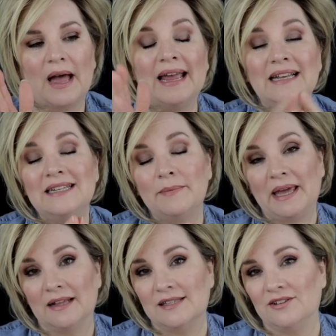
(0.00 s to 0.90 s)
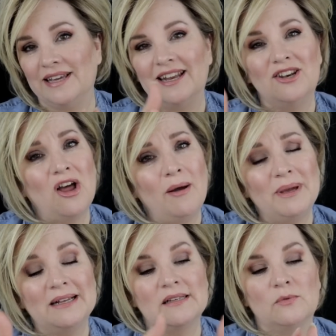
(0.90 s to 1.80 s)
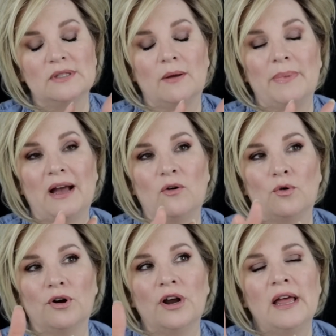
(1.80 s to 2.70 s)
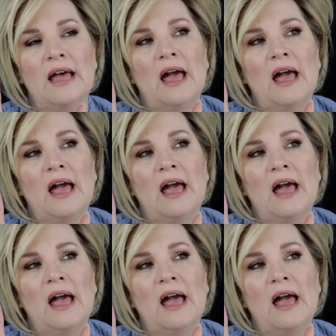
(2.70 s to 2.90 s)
I ended up canceling it, not because it was on back order,